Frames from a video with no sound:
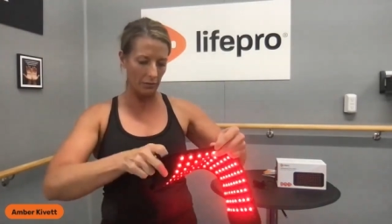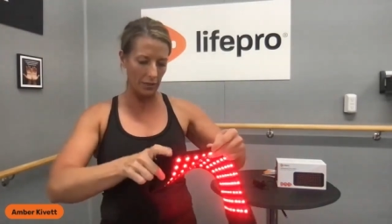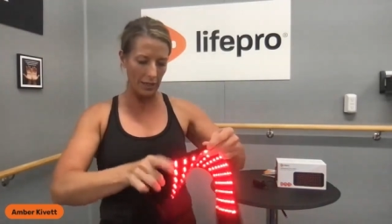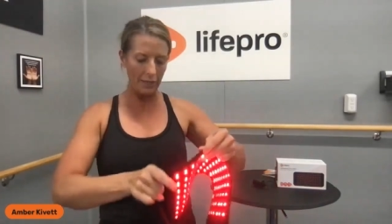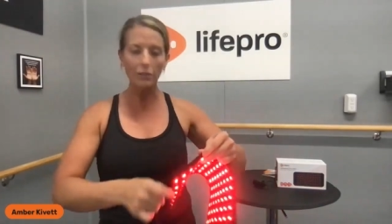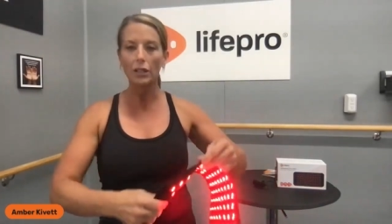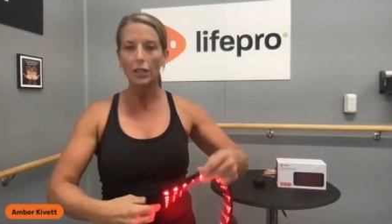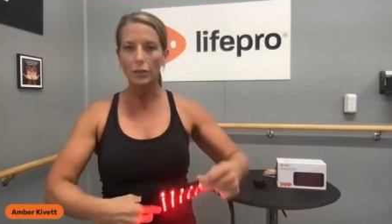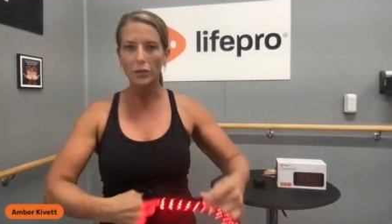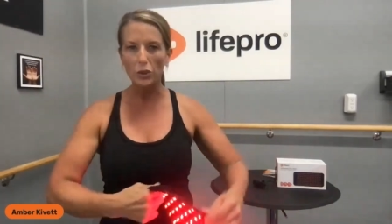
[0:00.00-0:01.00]
okay?
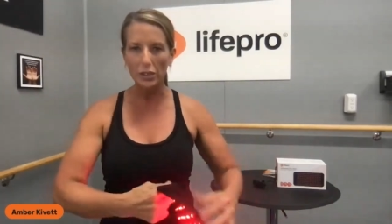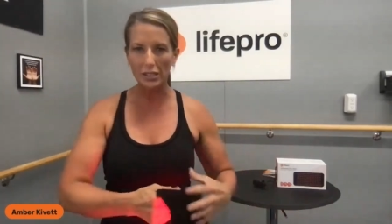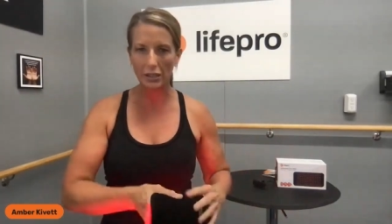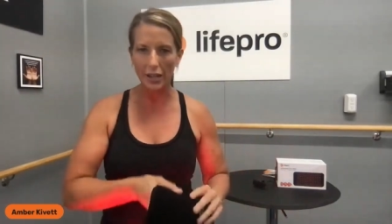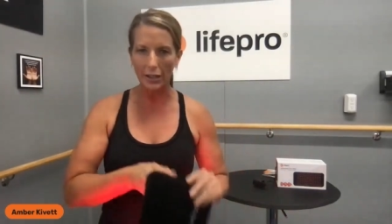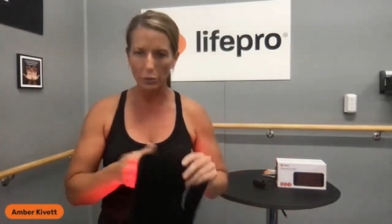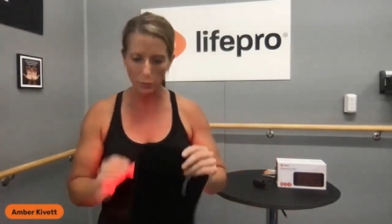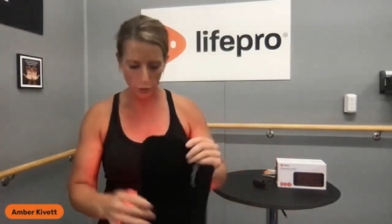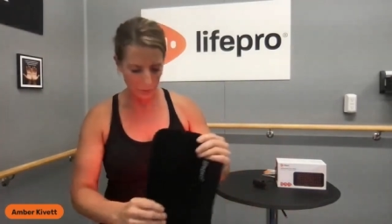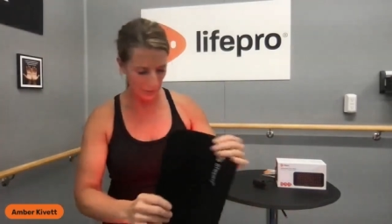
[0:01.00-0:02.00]
Do this a lot. I'm a sports